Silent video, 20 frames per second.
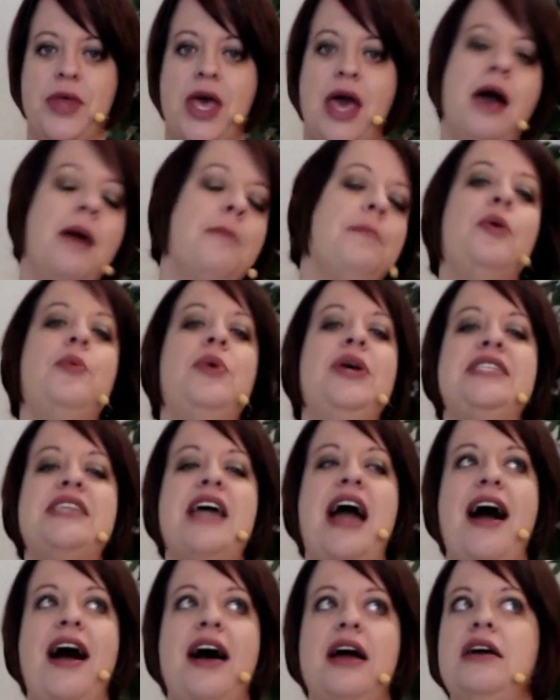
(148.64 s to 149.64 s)
But we
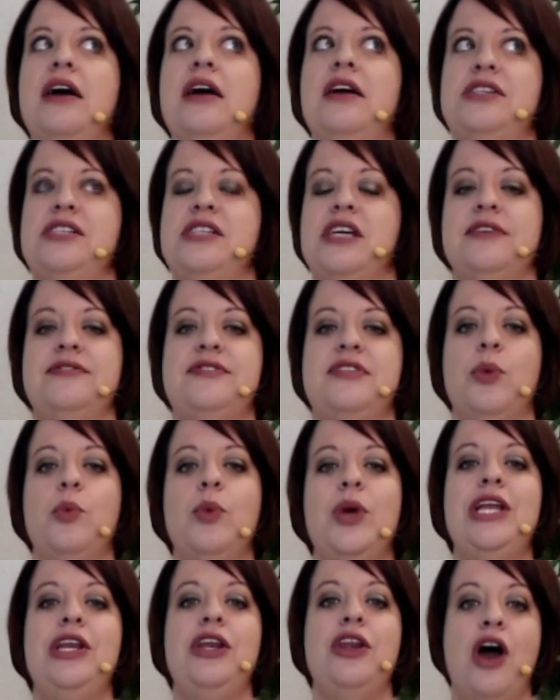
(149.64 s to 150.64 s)
tell ourselves that
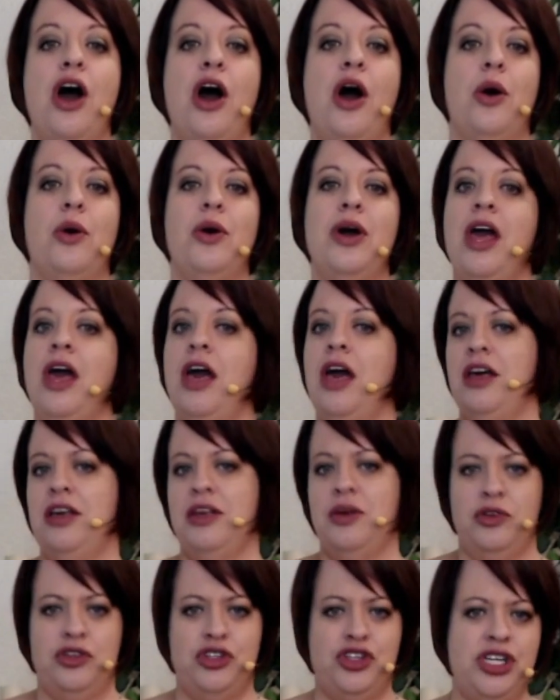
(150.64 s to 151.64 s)
we know
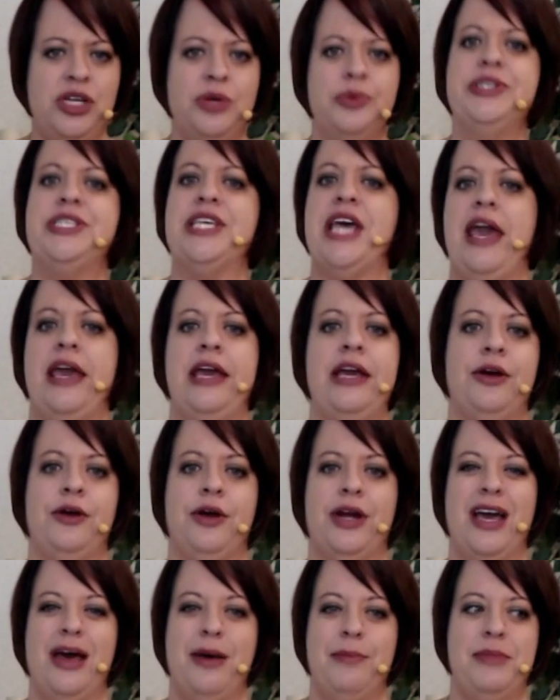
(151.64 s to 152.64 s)
she was
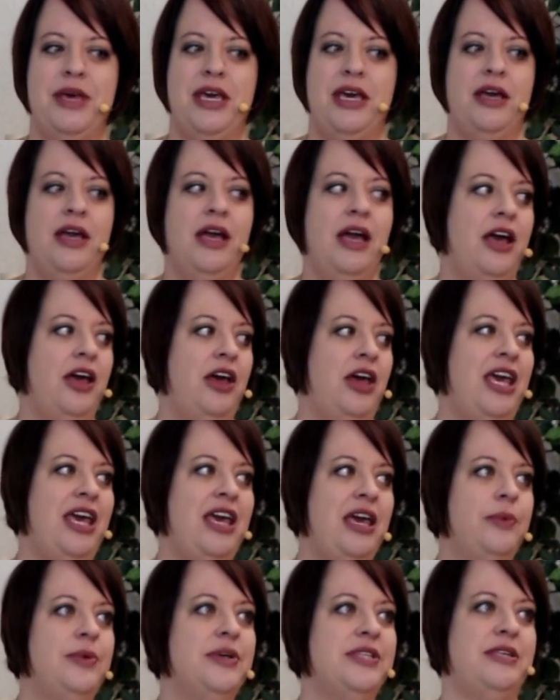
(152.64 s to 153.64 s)
angry at me.
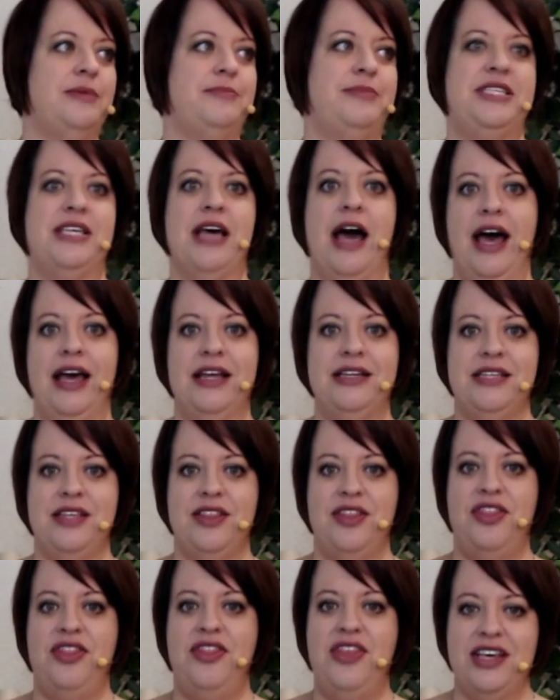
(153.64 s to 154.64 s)
He was upset.
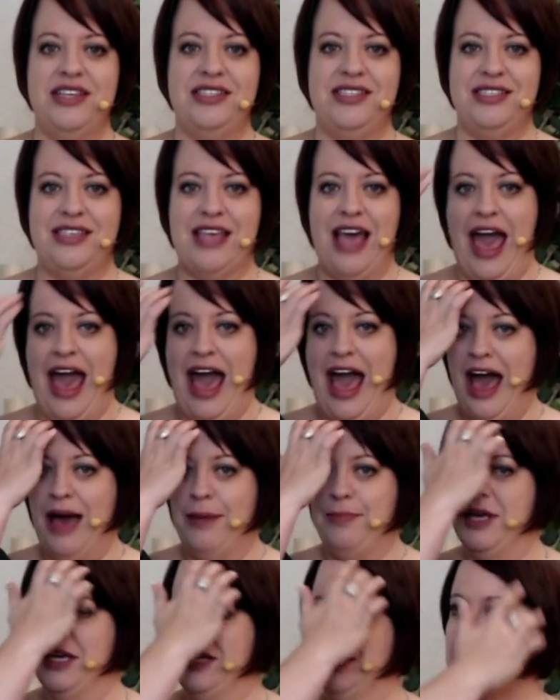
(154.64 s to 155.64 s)
This
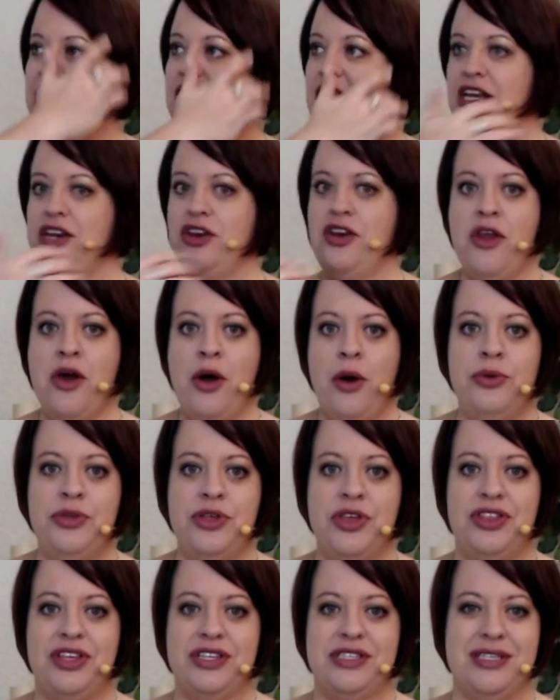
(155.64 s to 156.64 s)
happened, and I know
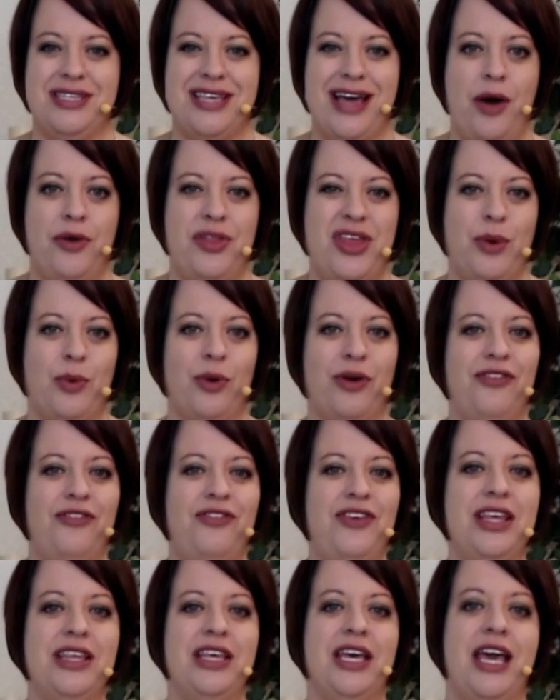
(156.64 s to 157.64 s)
that this is how they were
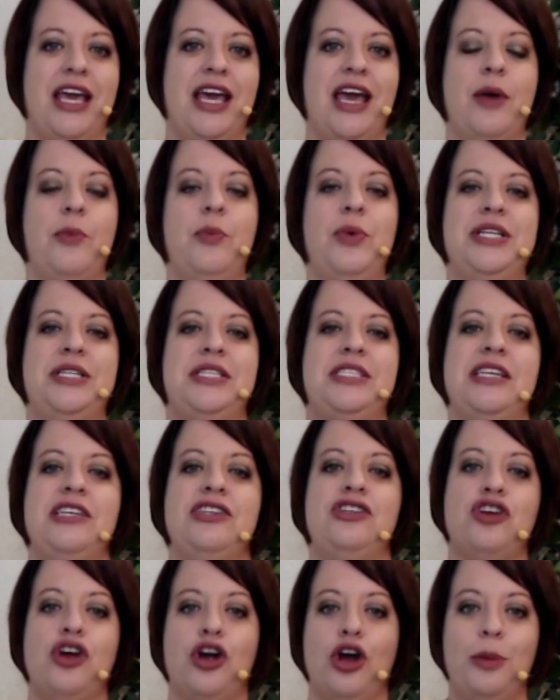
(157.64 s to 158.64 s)
feeling. And we
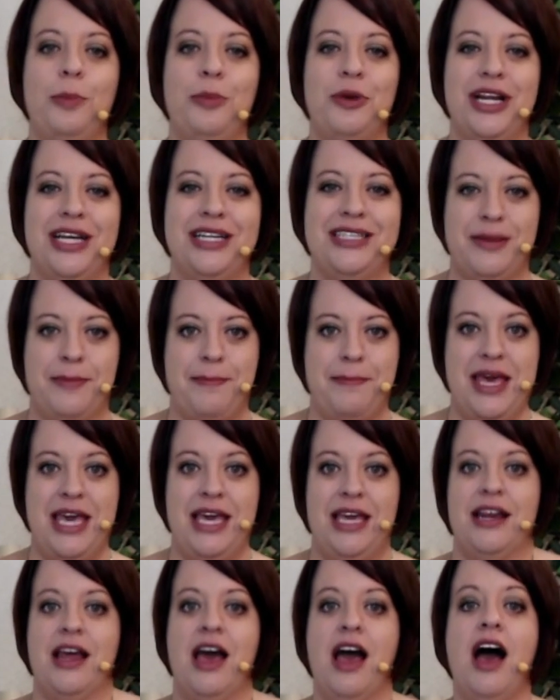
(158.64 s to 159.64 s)
interpret it to
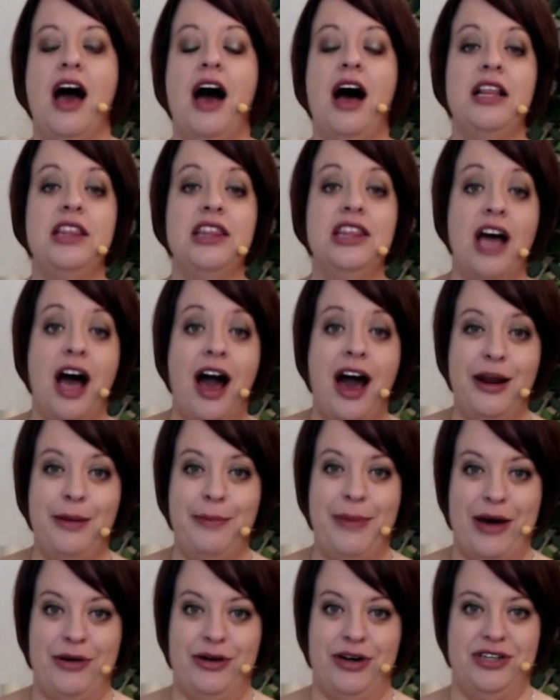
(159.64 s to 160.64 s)
mean a lot
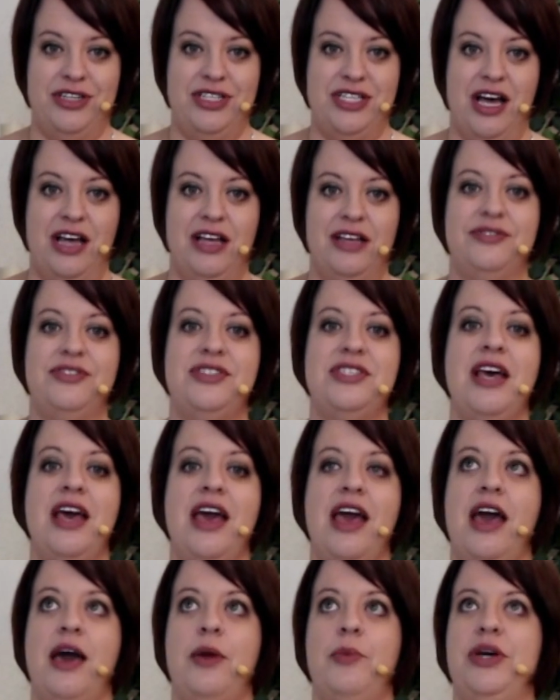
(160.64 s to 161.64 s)
about ourselves
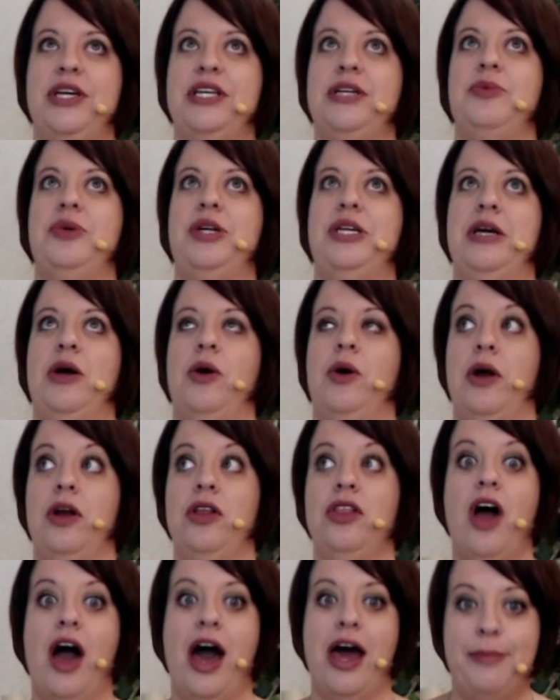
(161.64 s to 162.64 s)
and we or a
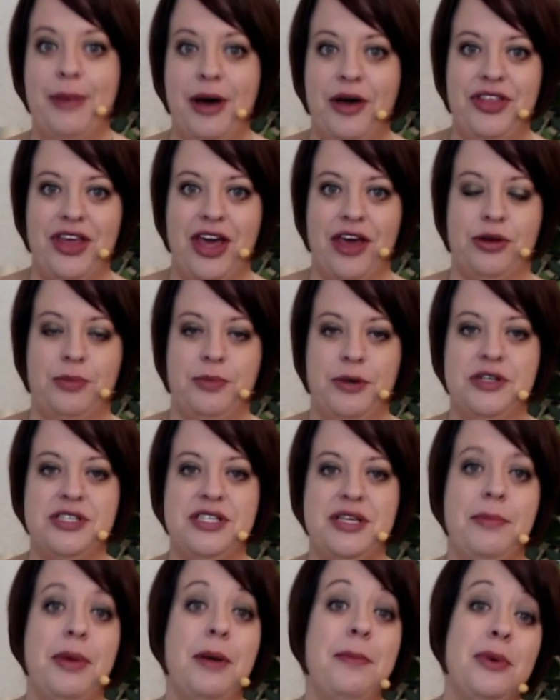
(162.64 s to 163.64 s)
lot about the other
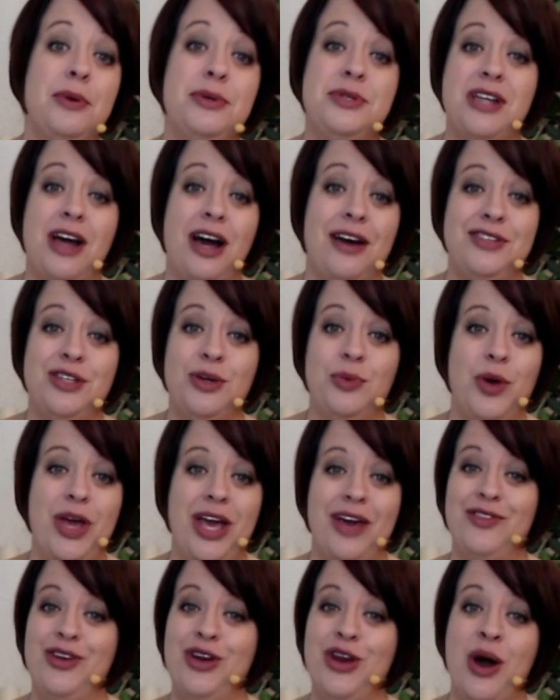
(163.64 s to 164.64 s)
person. But most often we
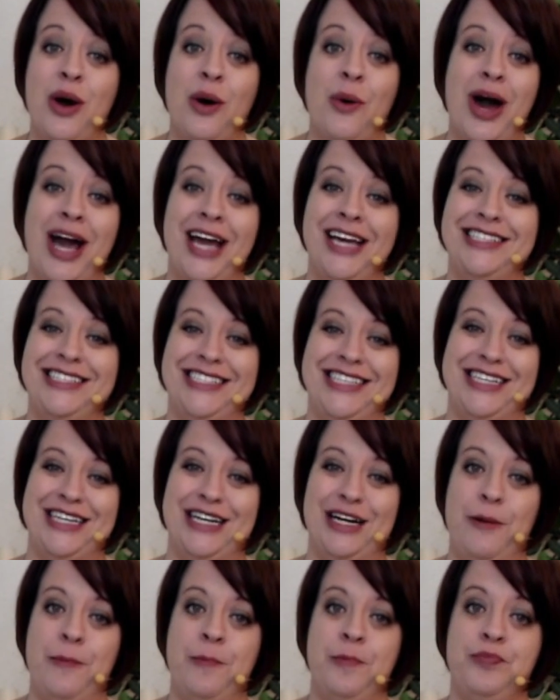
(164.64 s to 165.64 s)
have no idea.
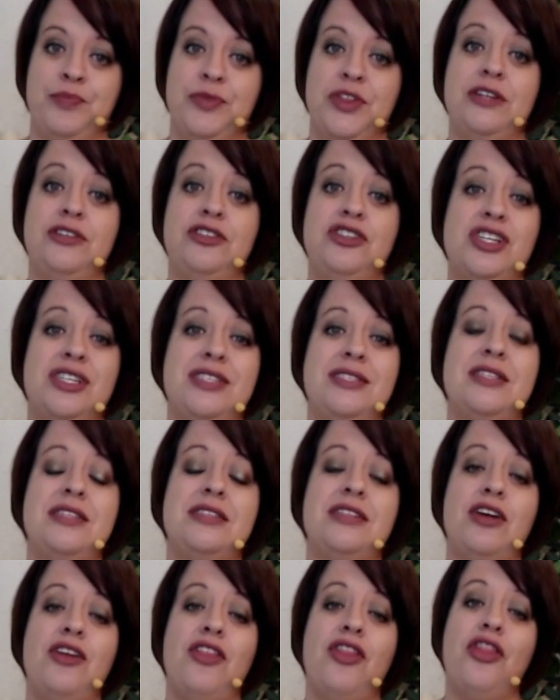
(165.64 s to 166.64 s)
They're just
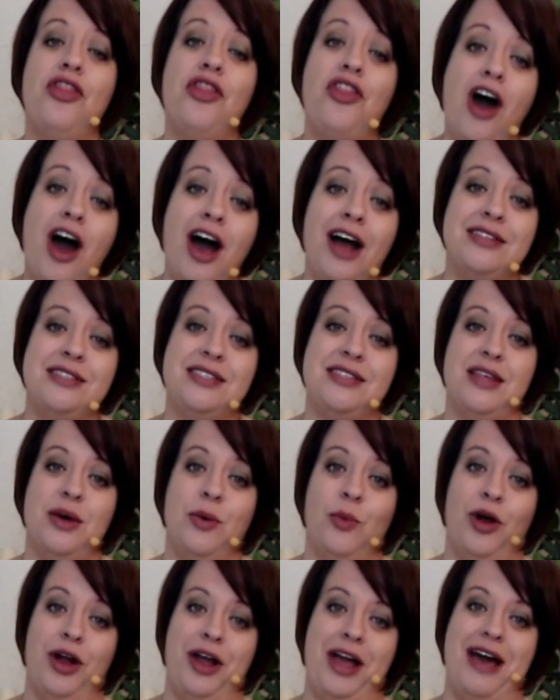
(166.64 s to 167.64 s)
the thoughts that
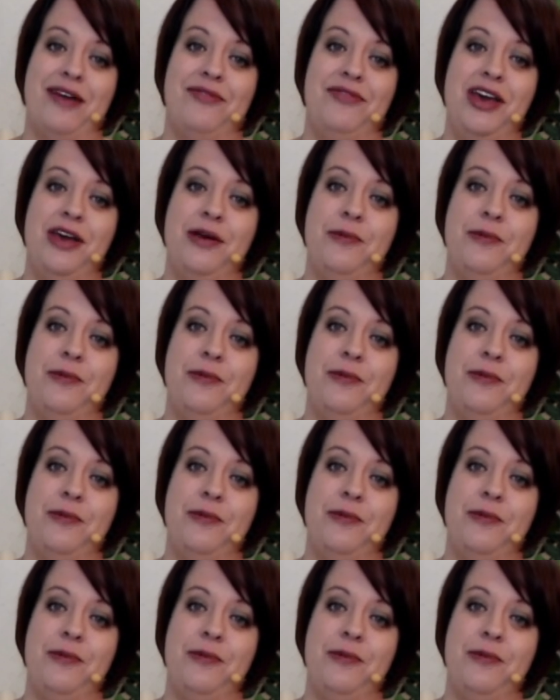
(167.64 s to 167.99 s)
we're having.